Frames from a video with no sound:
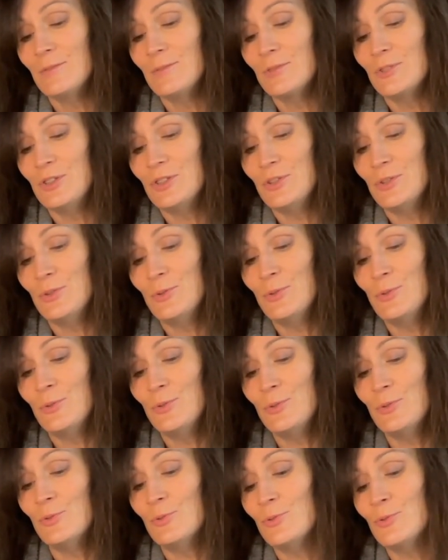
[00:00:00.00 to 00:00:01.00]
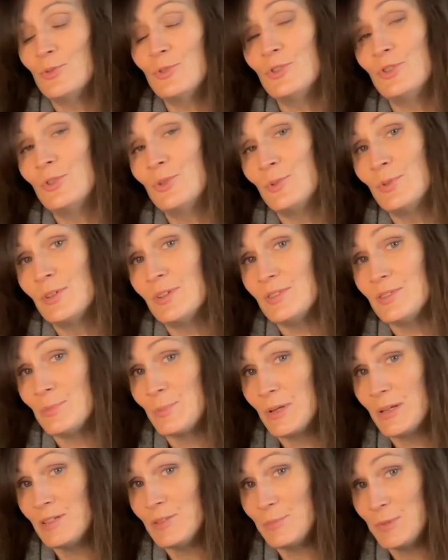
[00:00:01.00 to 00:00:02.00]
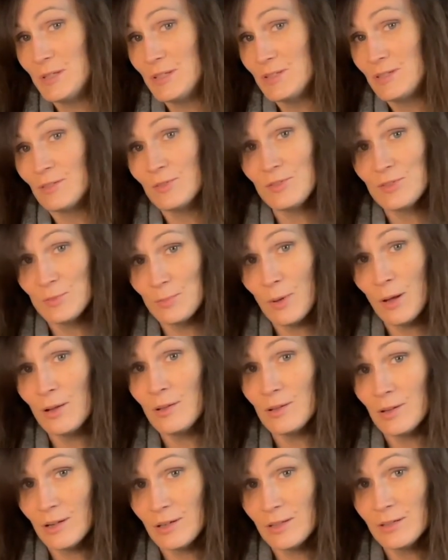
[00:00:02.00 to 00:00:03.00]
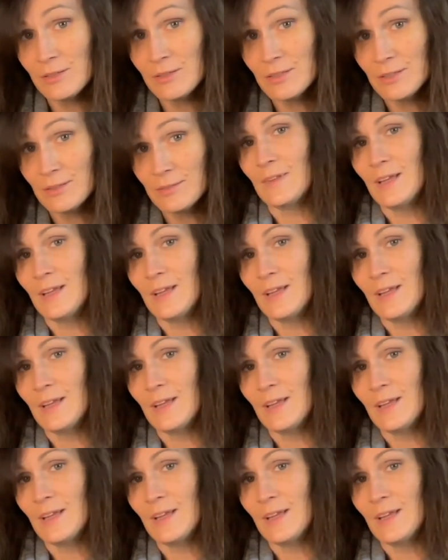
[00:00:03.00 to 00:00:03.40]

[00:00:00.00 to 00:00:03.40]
to do this week's piece of small art